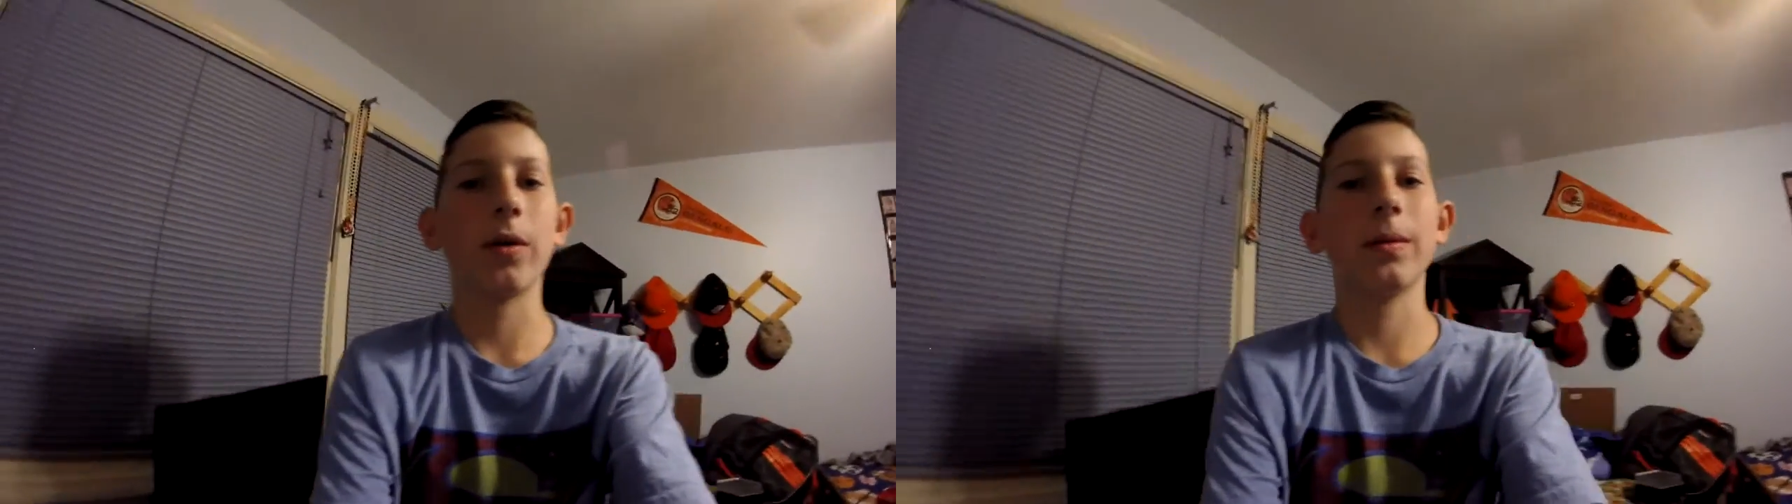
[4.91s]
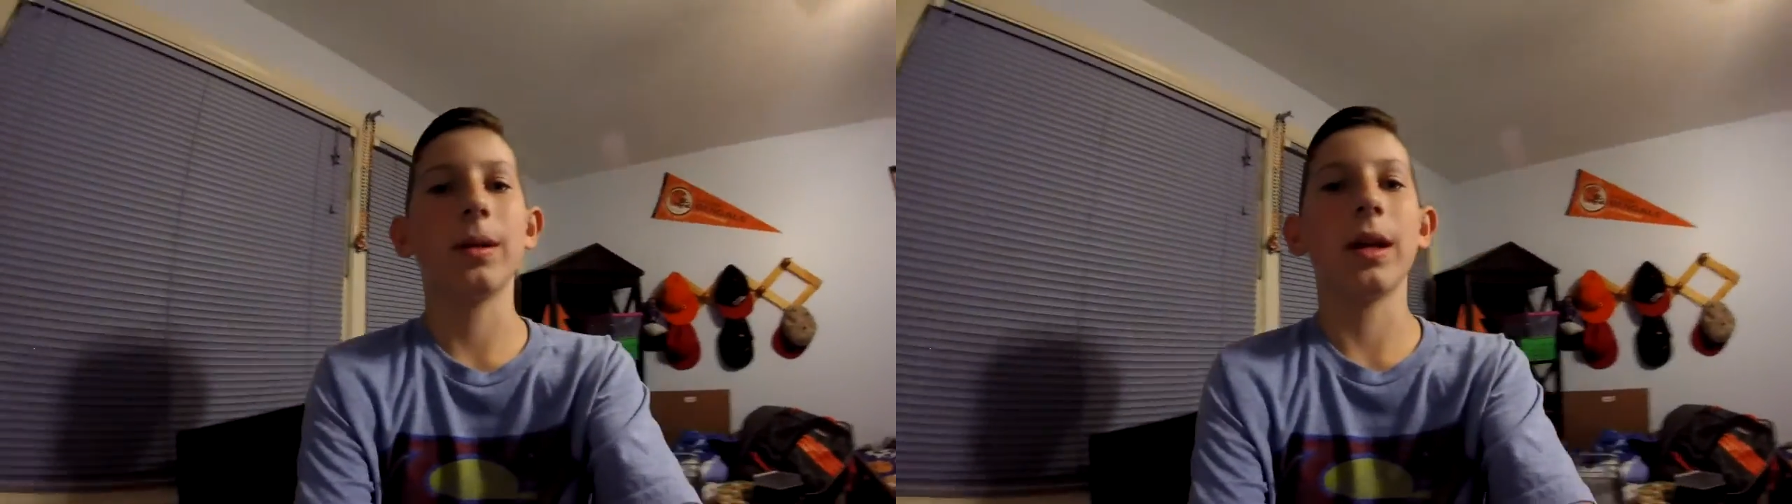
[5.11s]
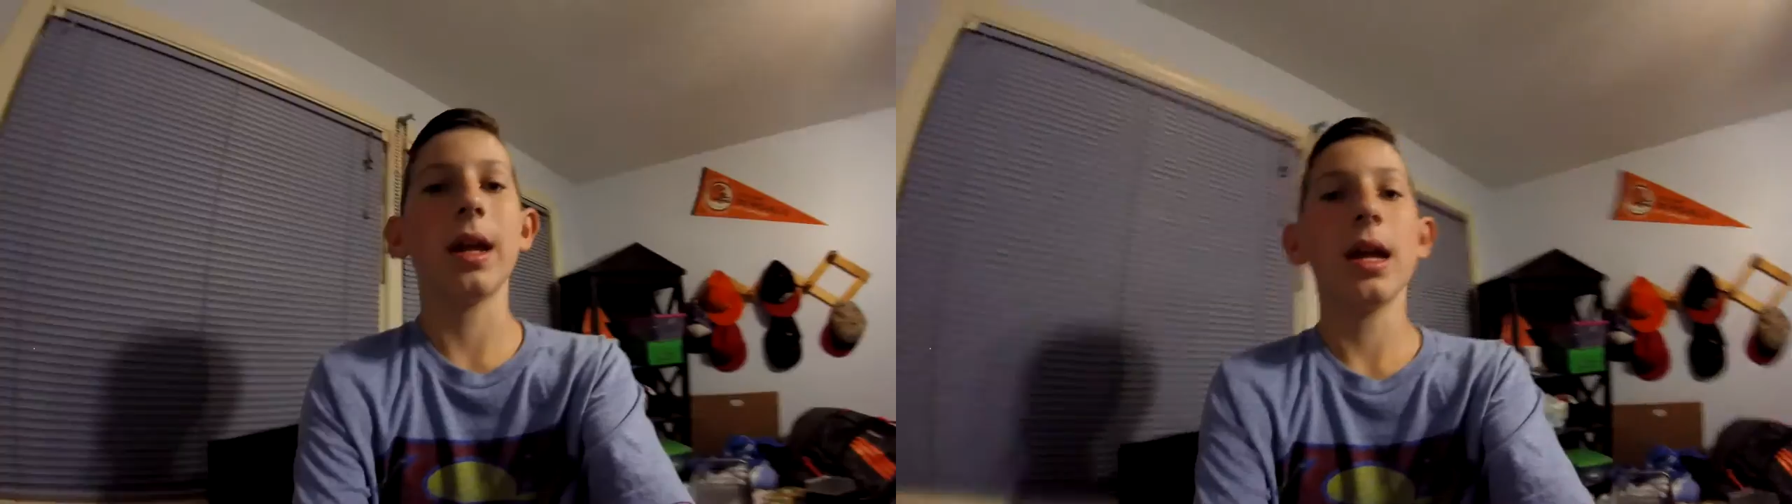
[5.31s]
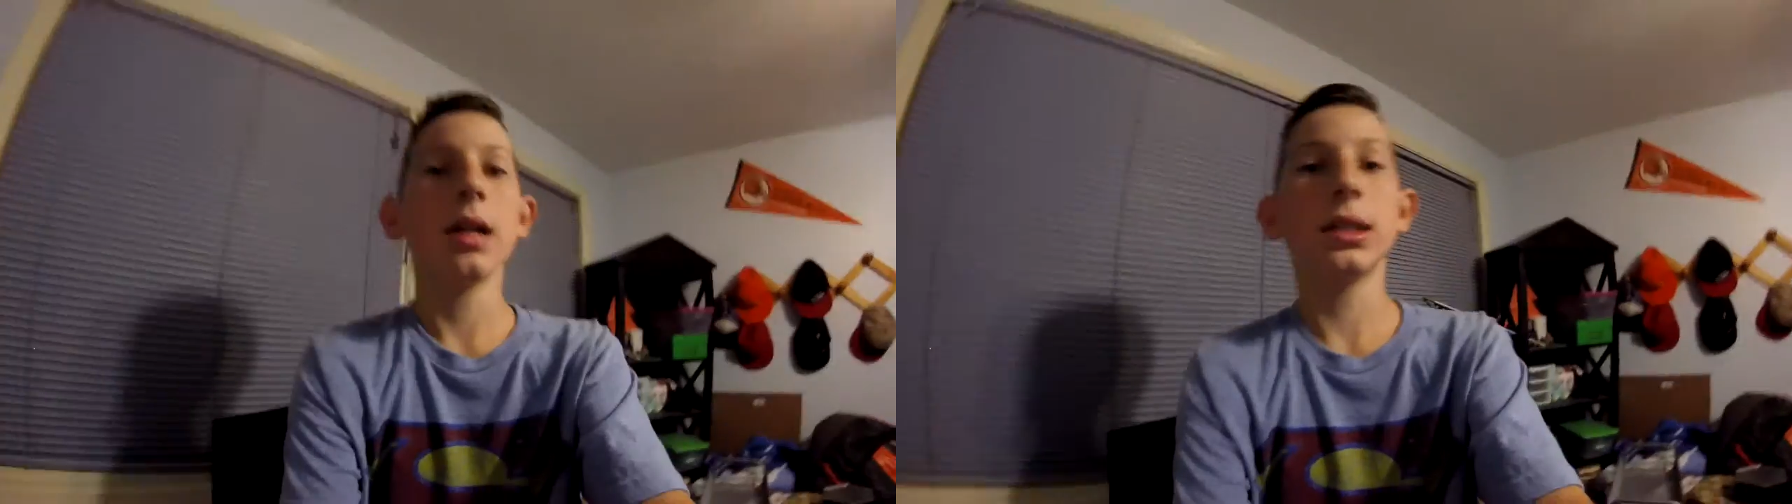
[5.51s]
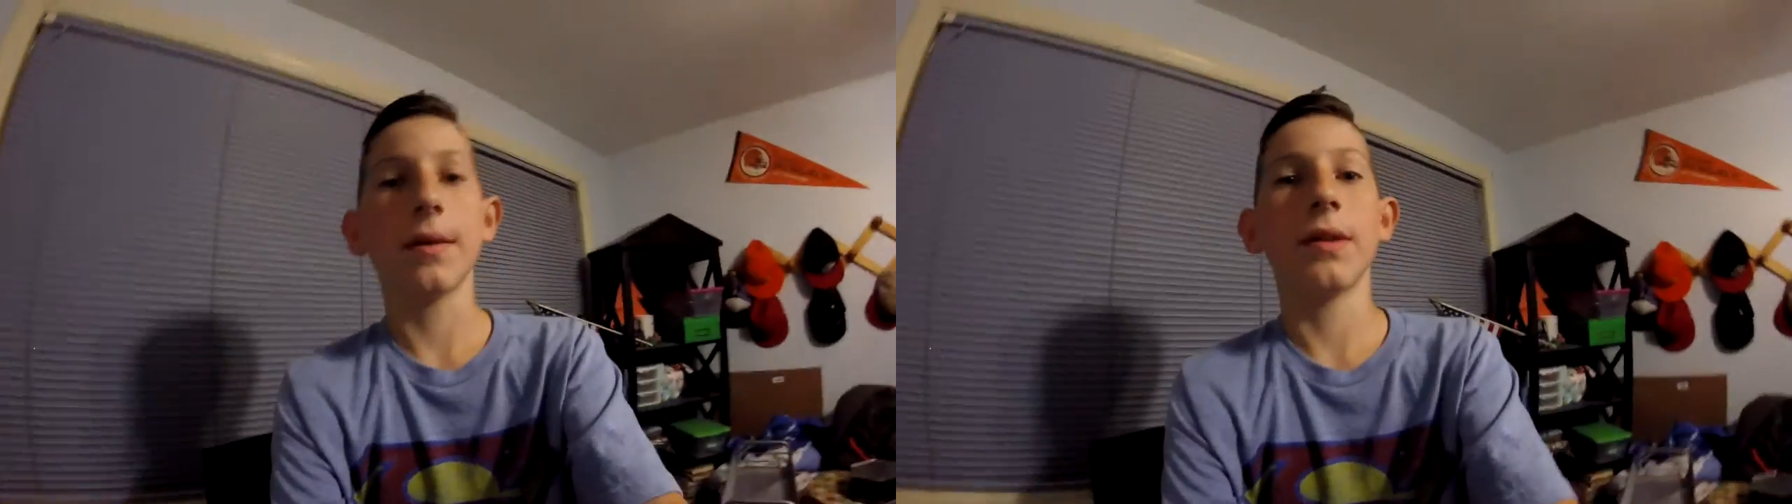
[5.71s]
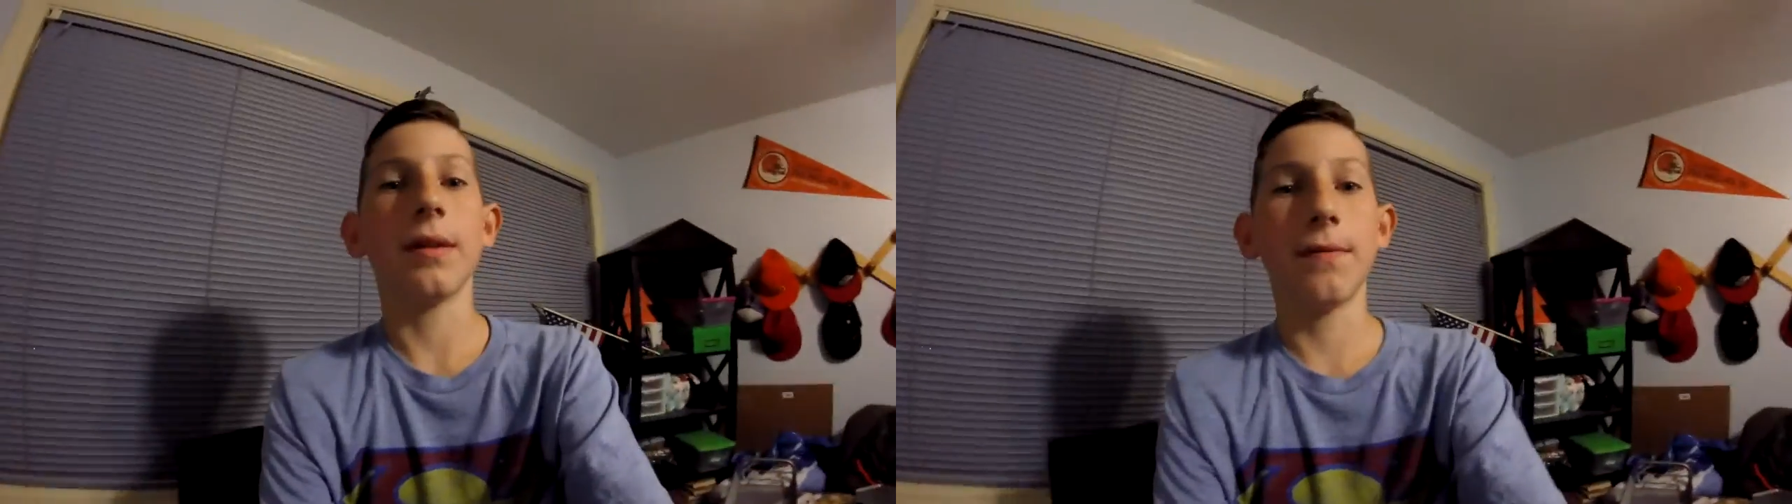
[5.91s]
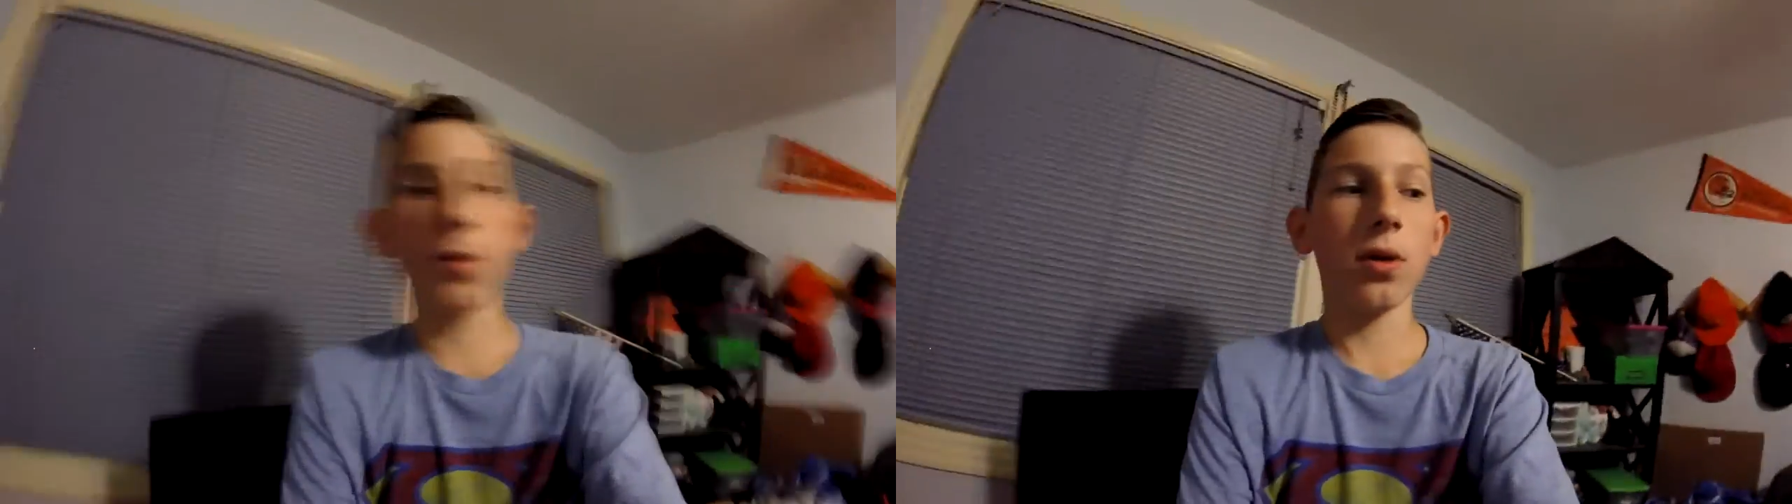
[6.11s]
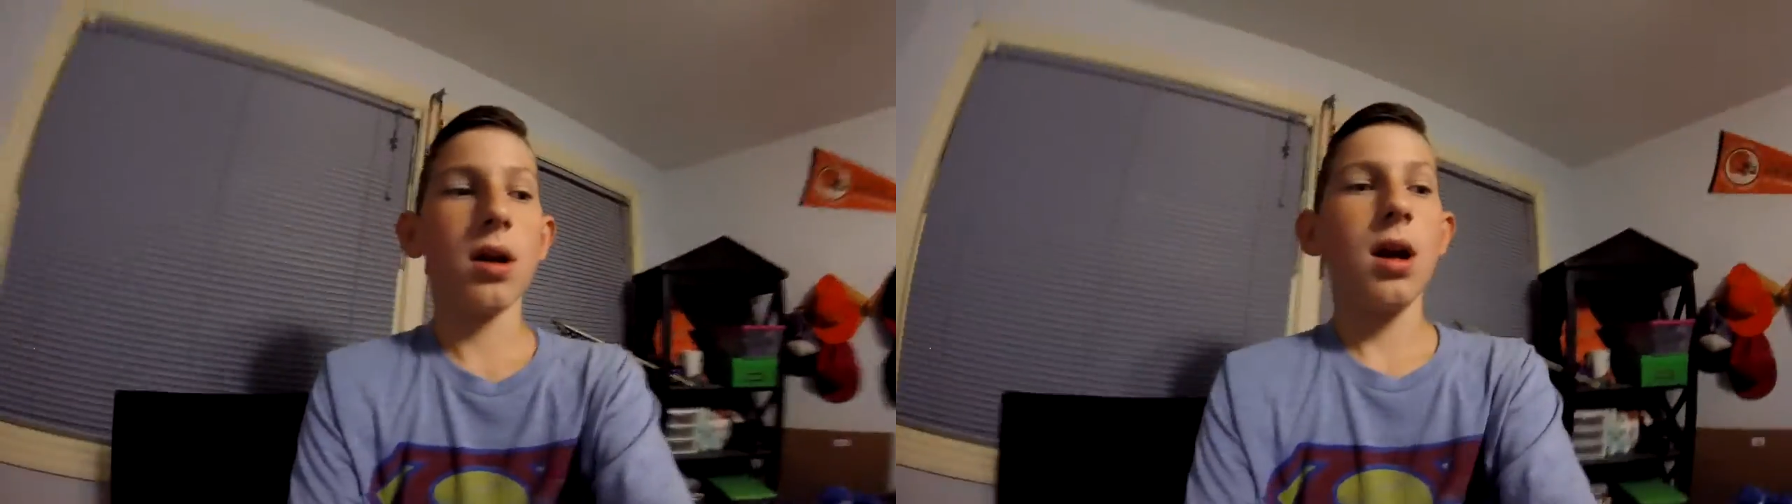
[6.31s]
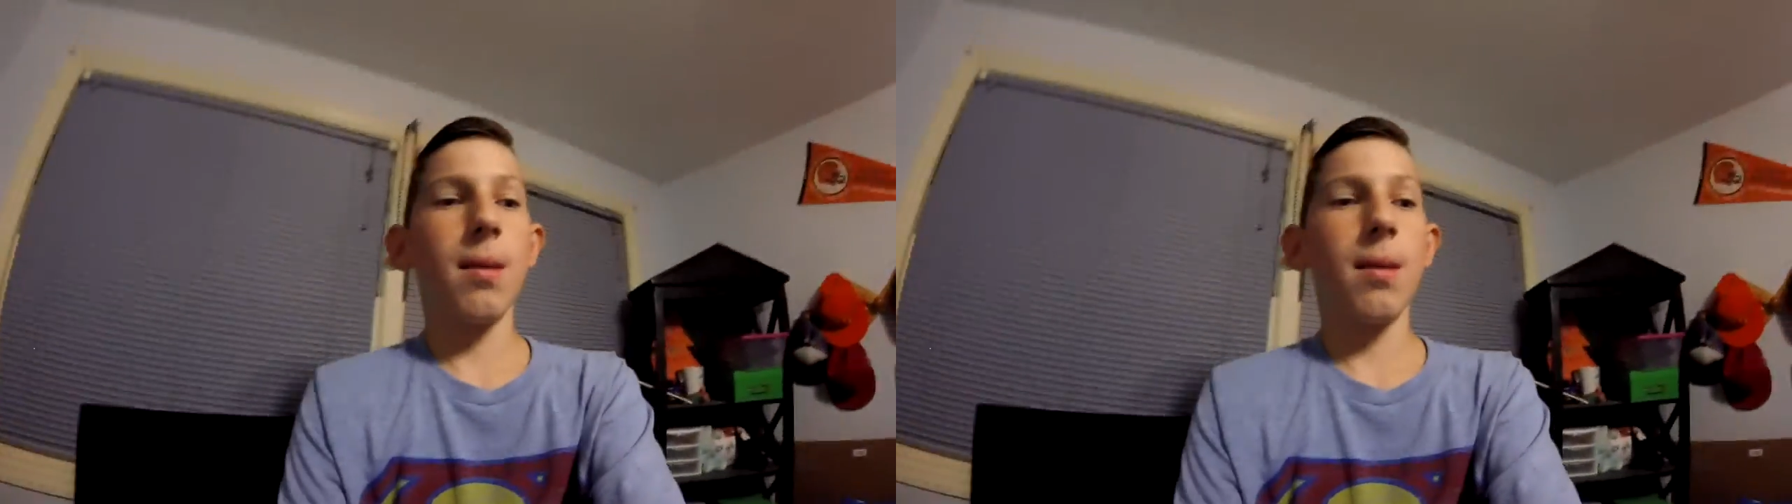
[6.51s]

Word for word: Welcome to day 74